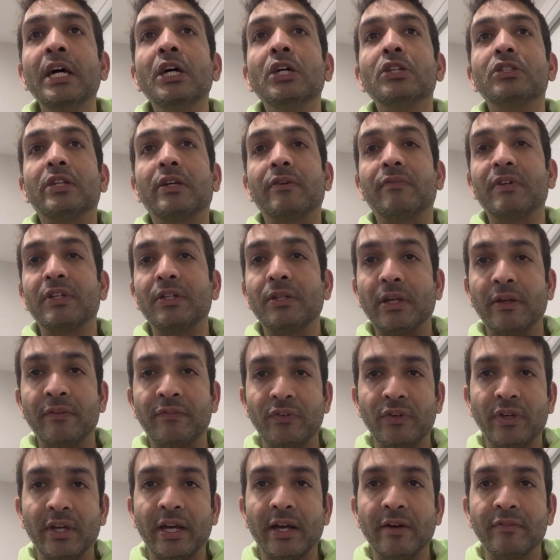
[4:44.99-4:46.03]
So even if
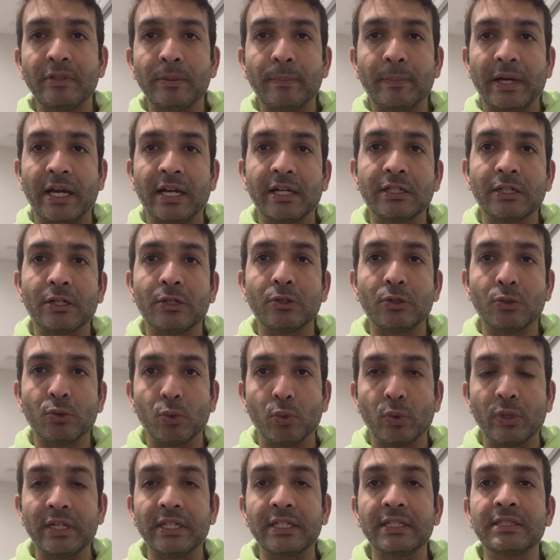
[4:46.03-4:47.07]
you have the background
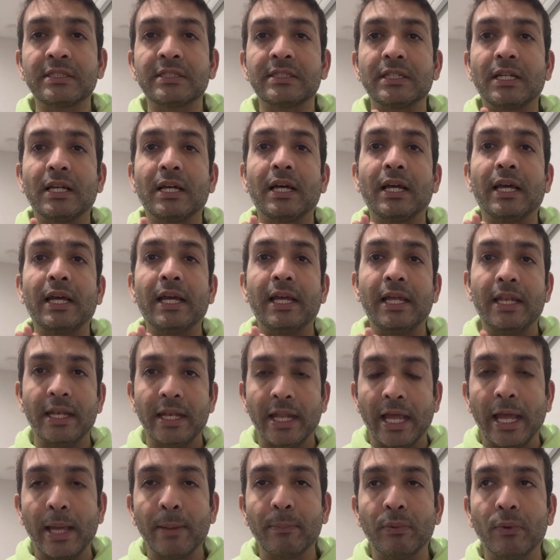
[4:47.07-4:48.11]
noise
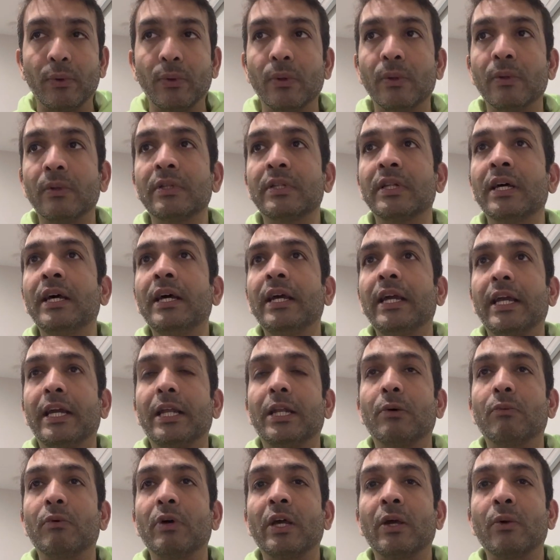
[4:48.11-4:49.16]
enabled in
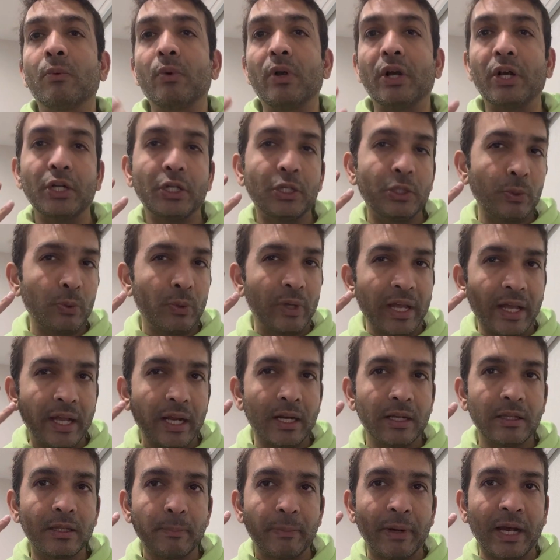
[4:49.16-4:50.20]
a way where you
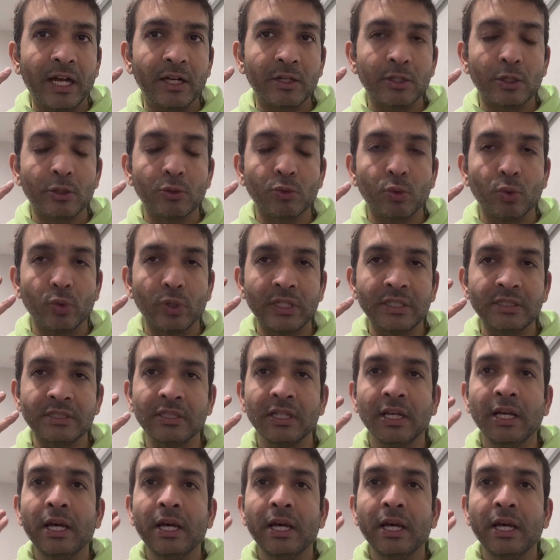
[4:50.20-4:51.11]
hear the background noise,